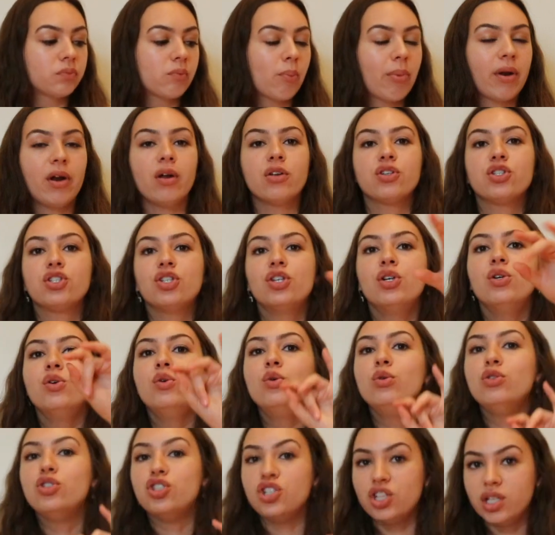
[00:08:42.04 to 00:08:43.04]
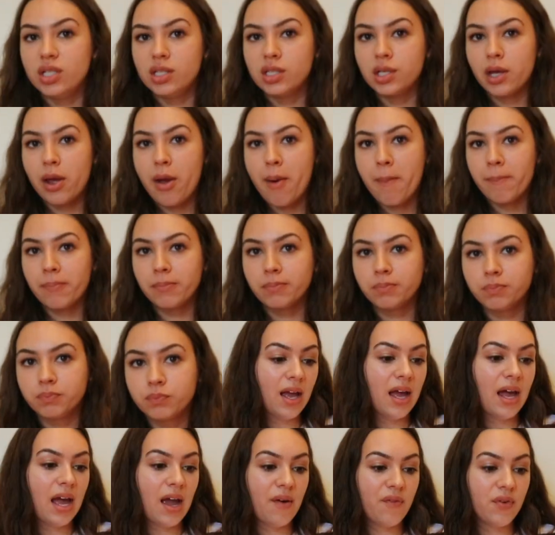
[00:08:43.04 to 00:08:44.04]
but not too cheesy.
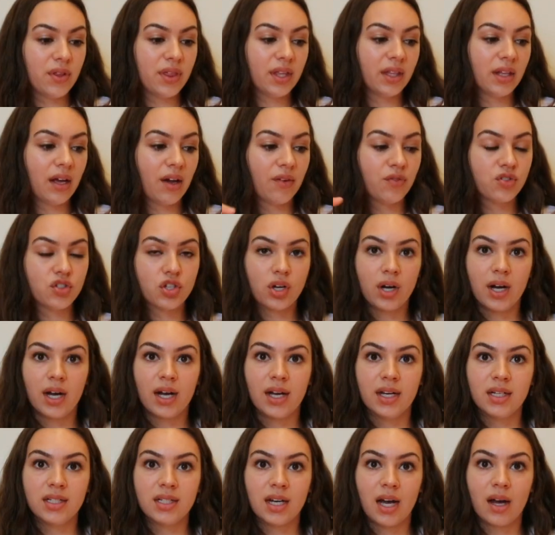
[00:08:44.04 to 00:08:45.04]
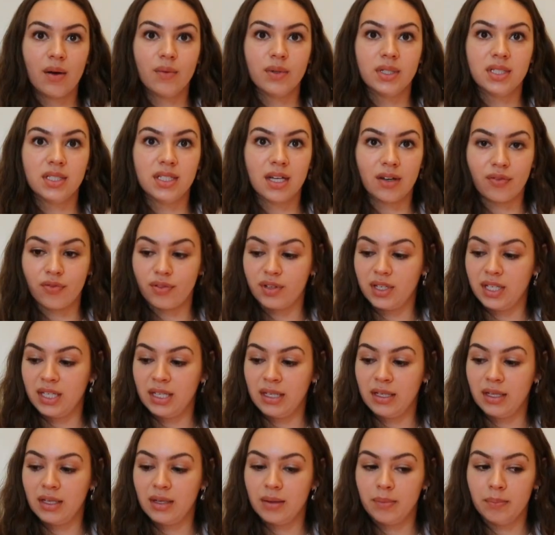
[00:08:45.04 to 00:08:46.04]
Everything that I've tried, I would
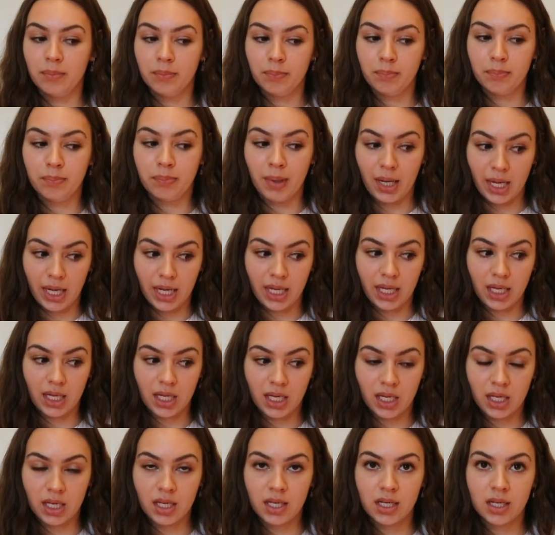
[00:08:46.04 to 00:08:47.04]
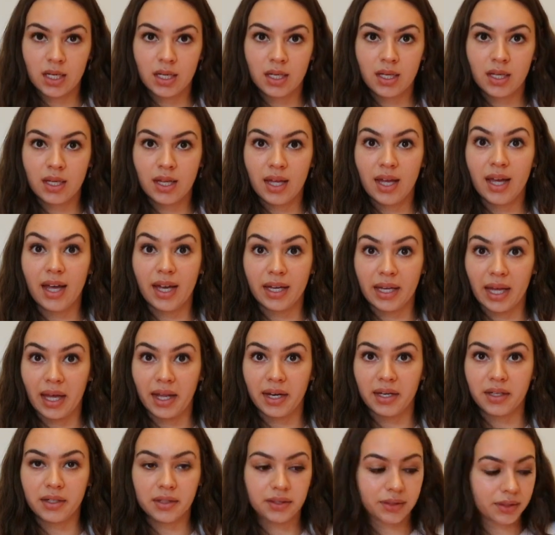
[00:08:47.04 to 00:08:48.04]
definitely buy again.